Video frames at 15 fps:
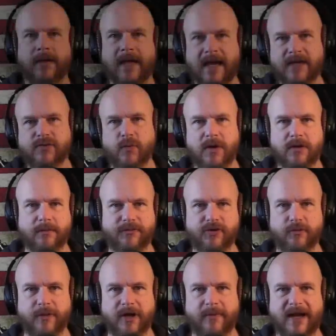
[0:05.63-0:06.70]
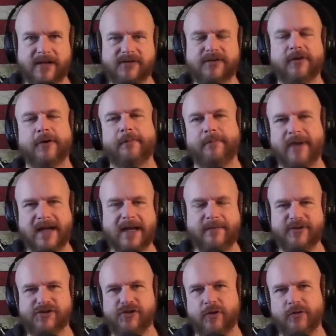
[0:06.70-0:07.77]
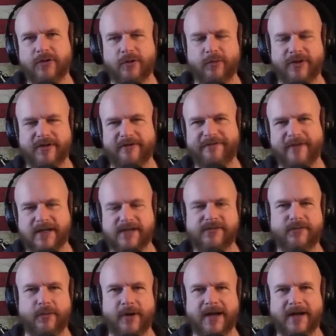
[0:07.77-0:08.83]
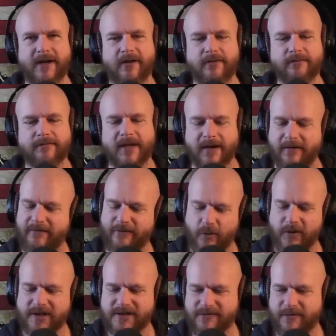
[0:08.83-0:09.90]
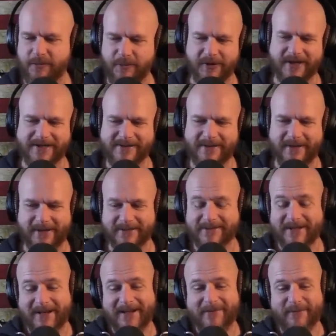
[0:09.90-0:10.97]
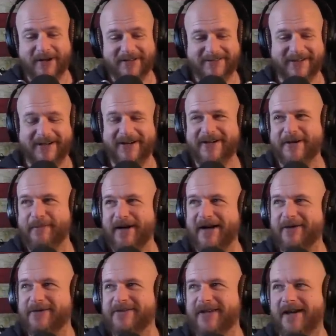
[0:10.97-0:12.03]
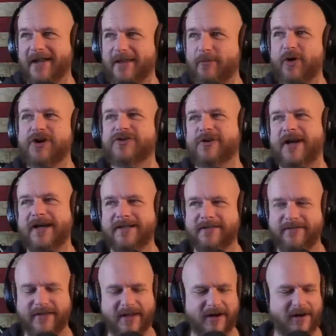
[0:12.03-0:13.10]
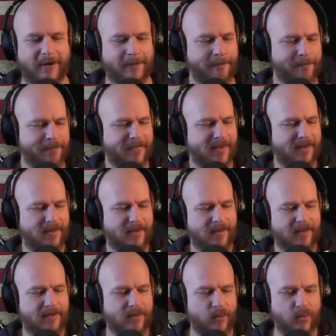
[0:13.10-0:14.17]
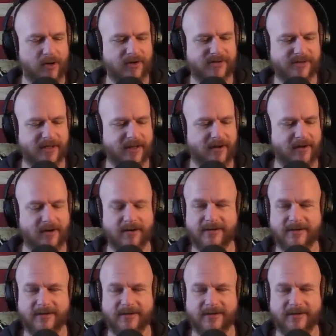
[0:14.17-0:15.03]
Guys, welcome to Better Bachelor. My name is Joker with a face for radio and a voice for print. Uh, today I'm going to talk about uh, the more attractive they are, the worse they are to